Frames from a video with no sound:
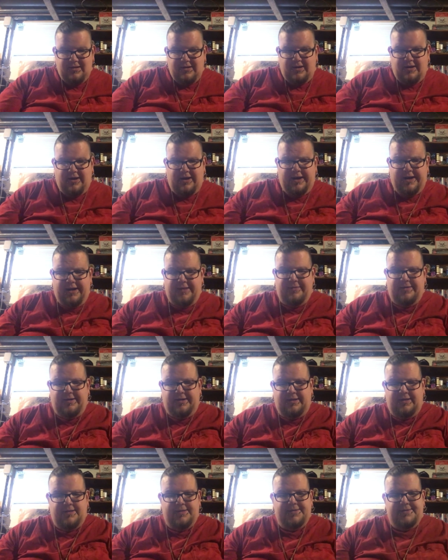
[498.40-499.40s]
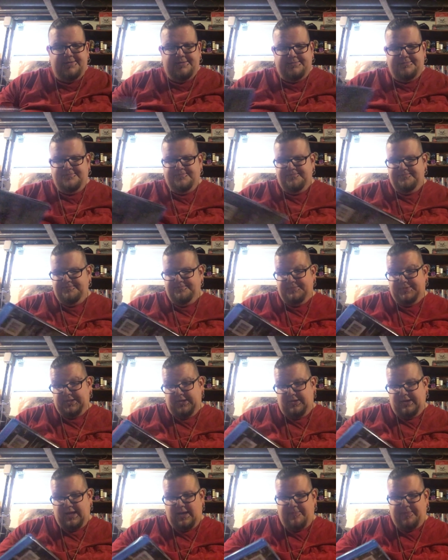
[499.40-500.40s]
All right, well, so
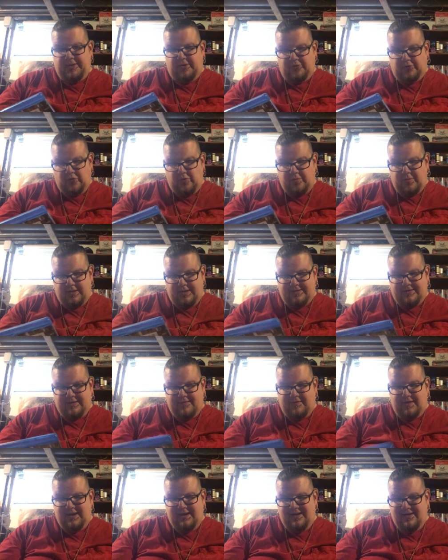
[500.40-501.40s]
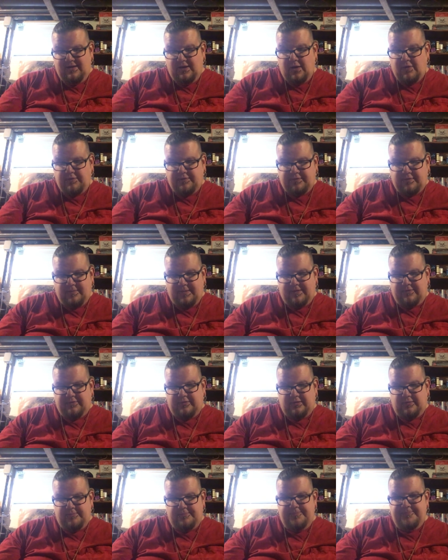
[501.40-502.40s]
I got Paranormal Activity Ghost
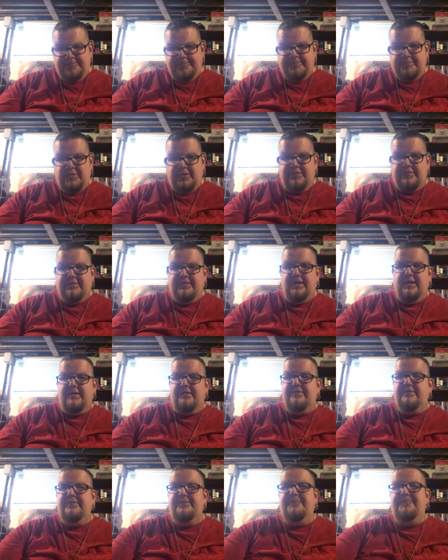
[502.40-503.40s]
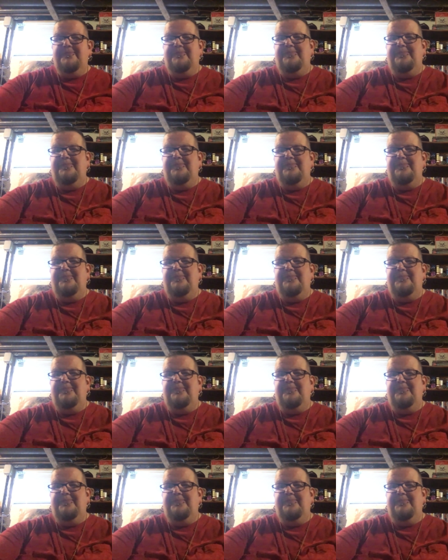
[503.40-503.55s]
Dimension, Part 6.